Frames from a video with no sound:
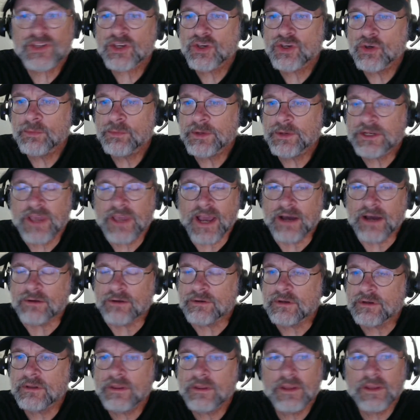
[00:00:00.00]
qubit count.
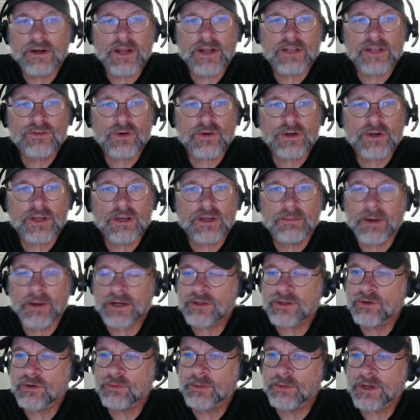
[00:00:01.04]
They're not talking about
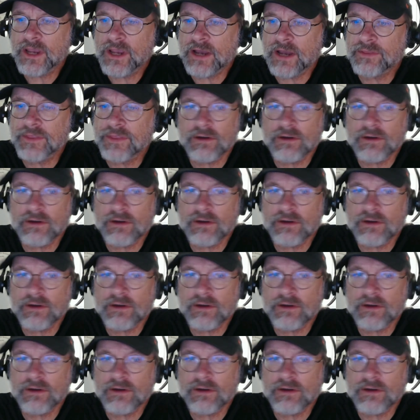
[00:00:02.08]
qubit count there.